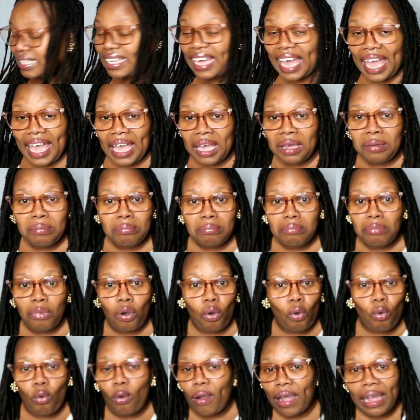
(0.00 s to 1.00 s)

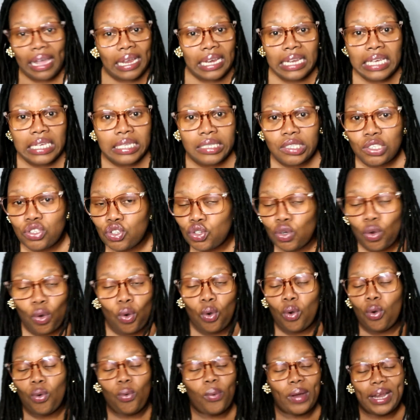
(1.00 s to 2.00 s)
Game or any
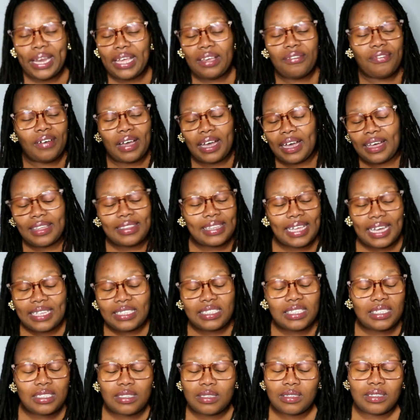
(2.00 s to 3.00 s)
store, whatever,
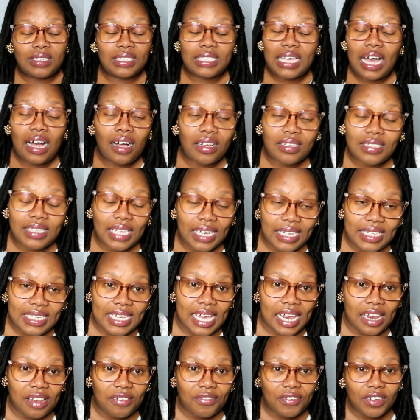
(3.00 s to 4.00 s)
that sells a
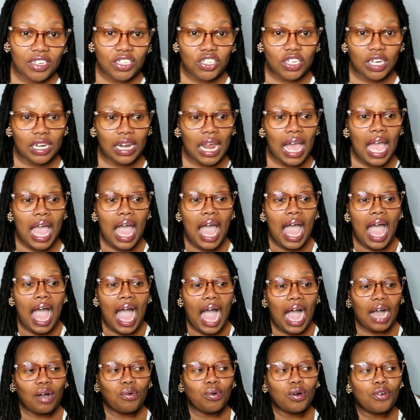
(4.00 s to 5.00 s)
television.
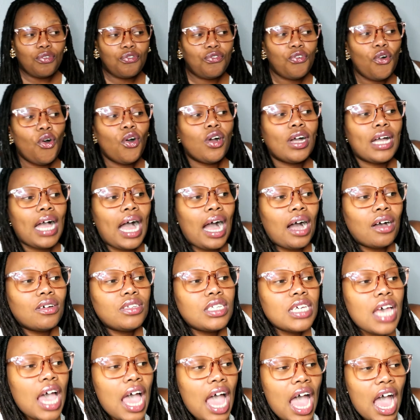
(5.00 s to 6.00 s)
I will fork
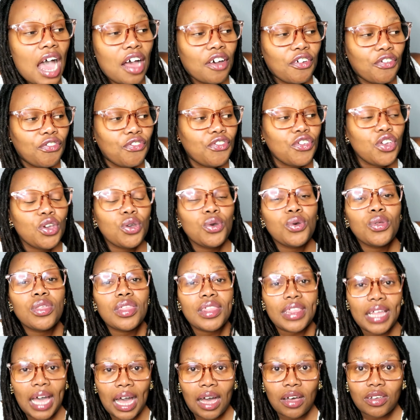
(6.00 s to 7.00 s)
out a few
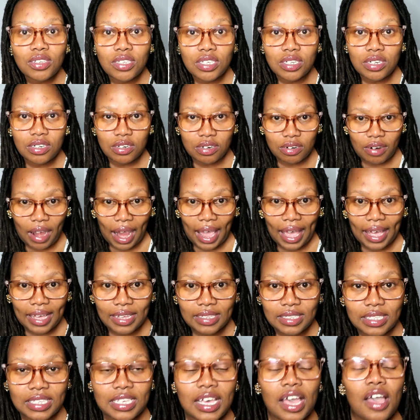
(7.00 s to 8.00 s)
thousand
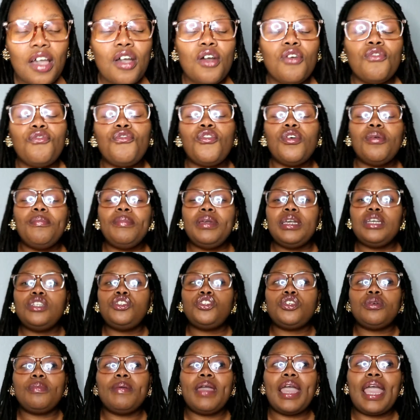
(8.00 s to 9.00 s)
rands for me
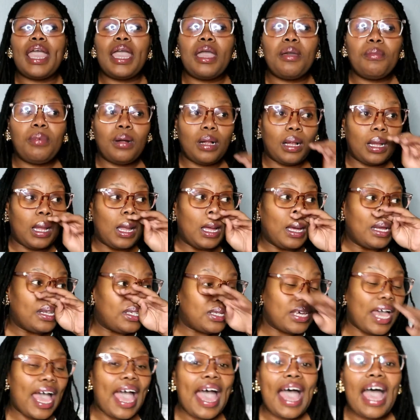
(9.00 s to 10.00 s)
to be able
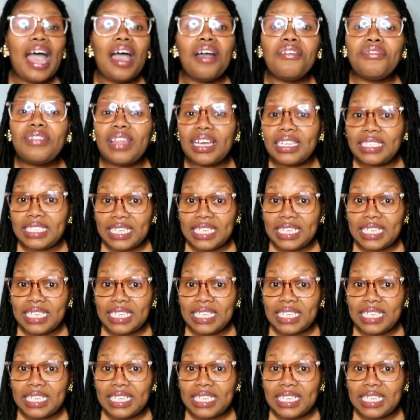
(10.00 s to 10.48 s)
to have that